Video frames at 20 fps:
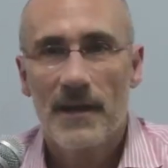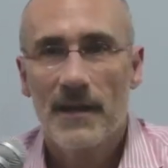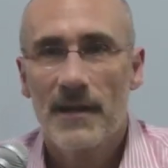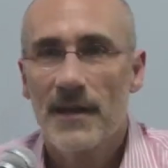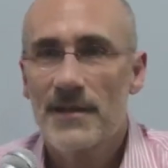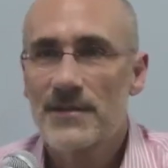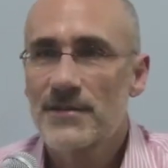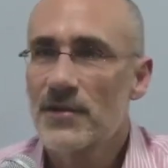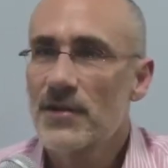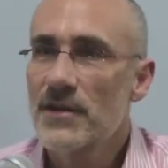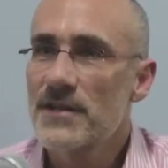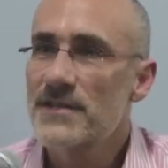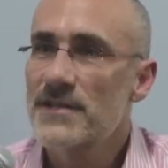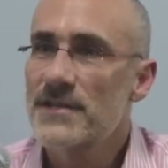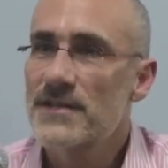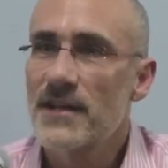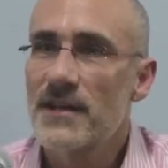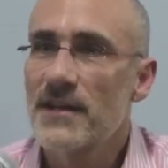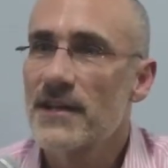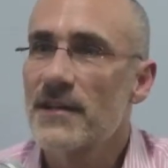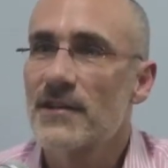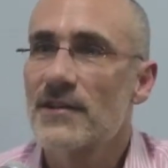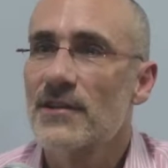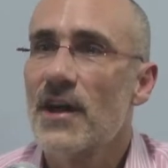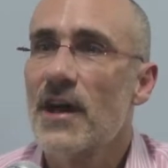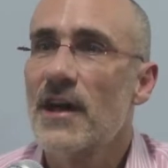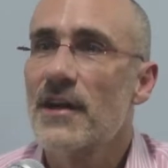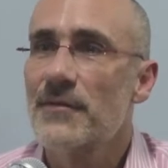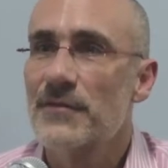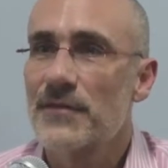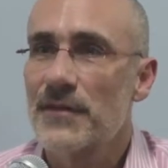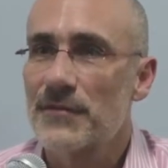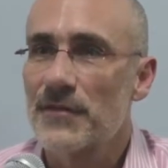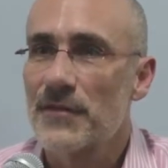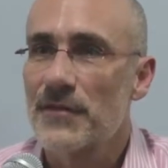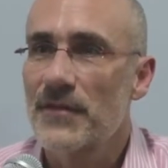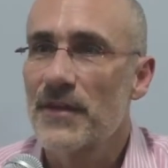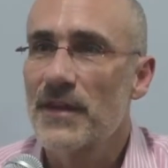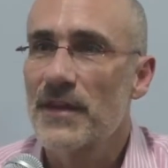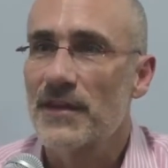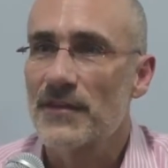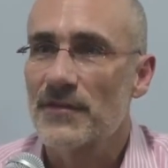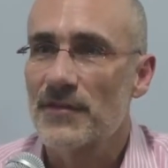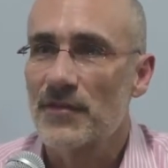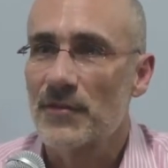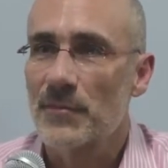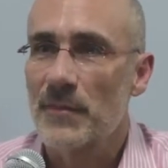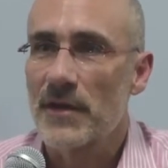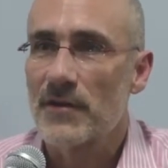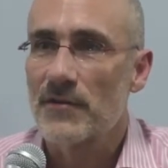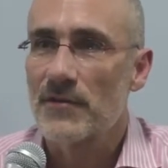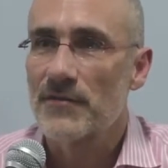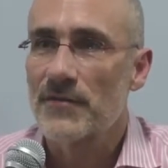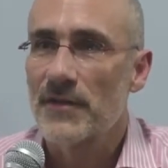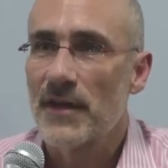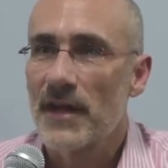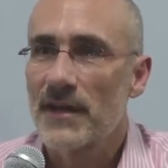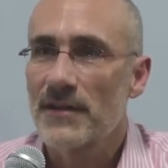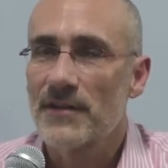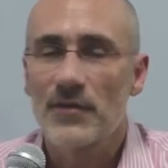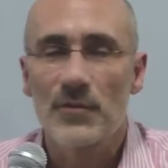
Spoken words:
I started studying a lot of different things, as a matter of fact.